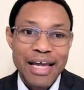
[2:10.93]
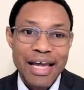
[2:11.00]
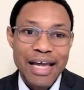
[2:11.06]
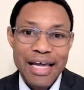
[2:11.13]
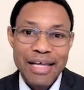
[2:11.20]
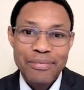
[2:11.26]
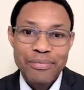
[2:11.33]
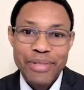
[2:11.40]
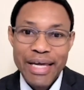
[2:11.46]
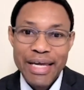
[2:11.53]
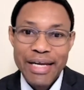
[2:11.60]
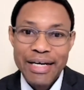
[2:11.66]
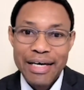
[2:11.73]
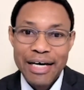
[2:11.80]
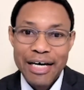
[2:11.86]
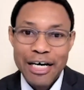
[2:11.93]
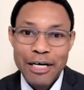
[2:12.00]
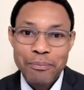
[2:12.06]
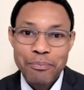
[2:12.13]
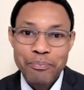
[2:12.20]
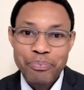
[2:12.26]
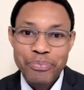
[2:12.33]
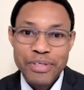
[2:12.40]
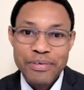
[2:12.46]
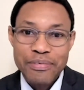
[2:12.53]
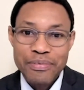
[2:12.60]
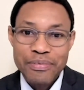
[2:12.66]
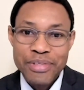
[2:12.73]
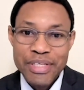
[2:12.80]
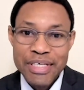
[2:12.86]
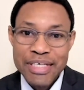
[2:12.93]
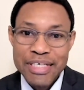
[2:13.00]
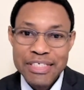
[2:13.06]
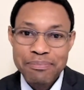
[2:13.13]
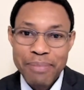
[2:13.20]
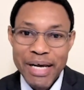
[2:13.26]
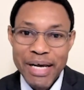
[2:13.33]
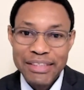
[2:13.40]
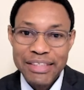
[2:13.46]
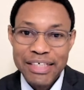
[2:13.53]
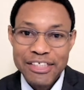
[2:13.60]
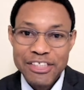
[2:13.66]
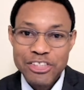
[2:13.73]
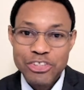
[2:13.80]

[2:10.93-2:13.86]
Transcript: And then these bile ducts